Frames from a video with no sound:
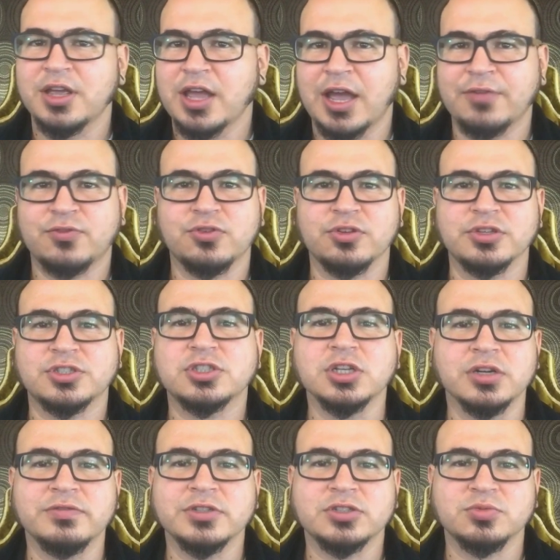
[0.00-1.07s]
After the
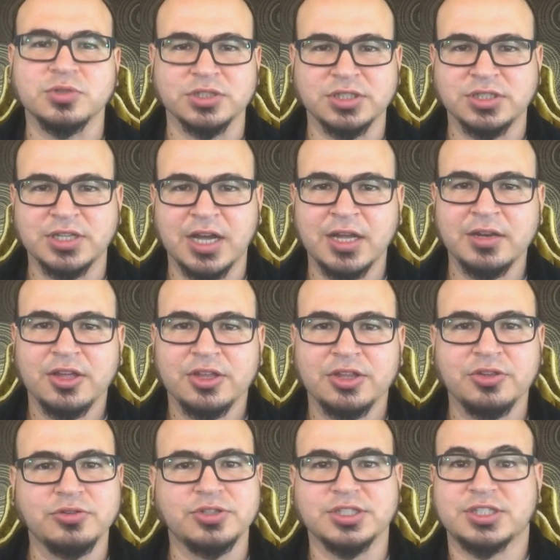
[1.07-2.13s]
service was done,
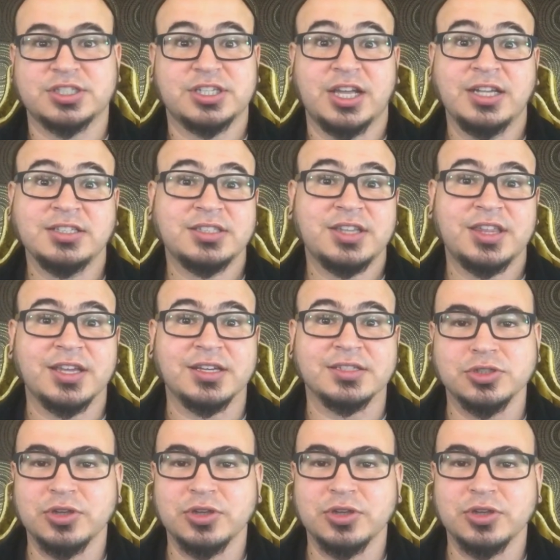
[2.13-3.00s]
you discussed things.